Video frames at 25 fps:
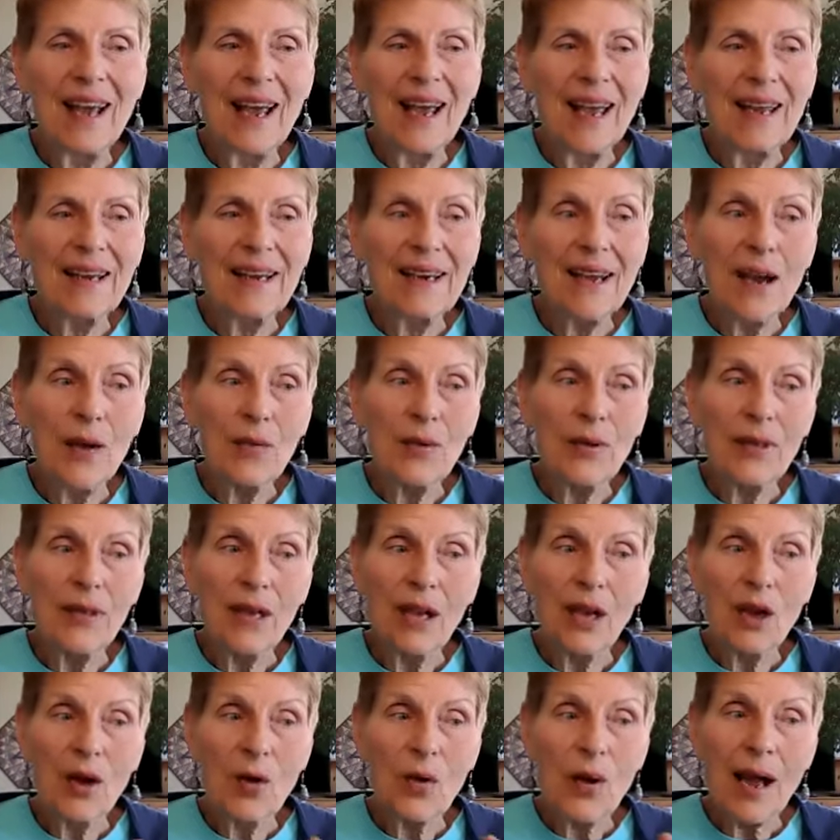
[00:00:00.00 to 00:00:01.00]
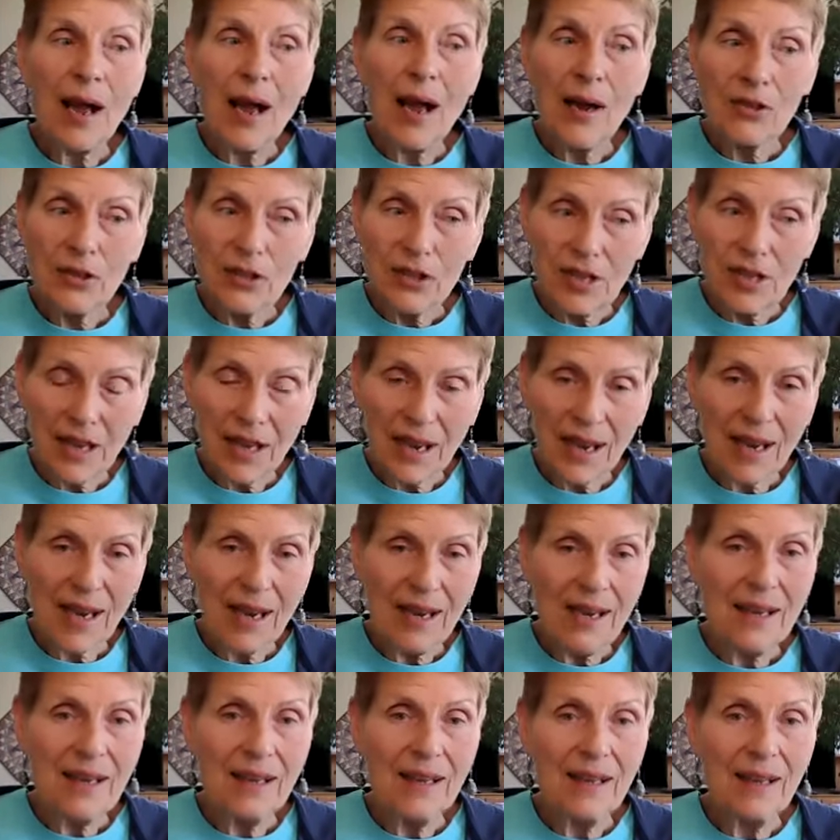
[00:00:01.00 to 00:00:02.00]
And now when they go
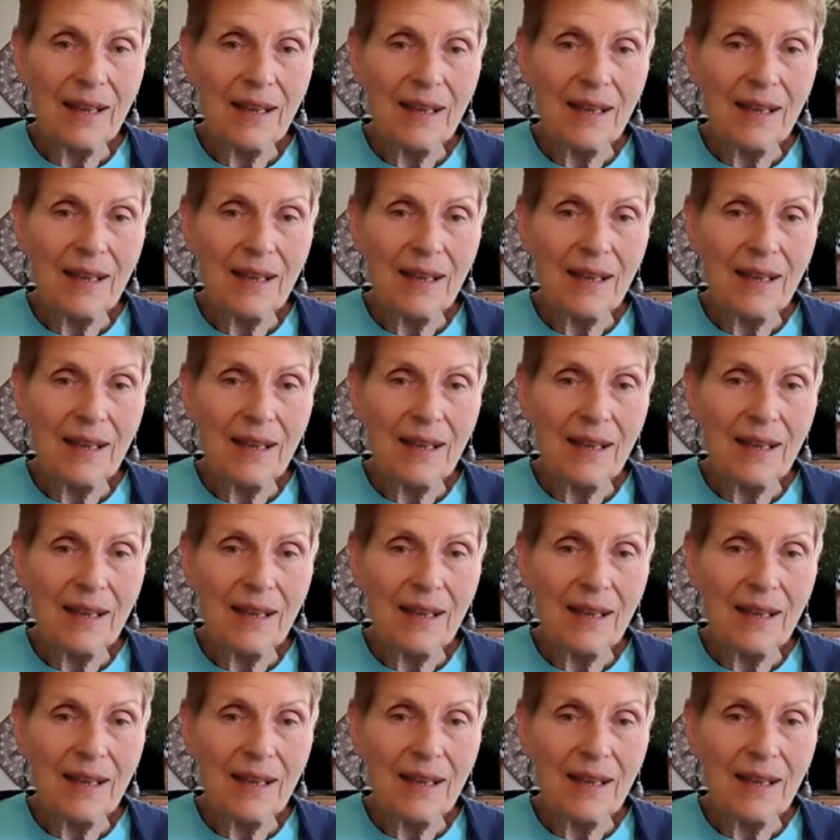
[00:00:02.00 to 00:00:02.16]
outside,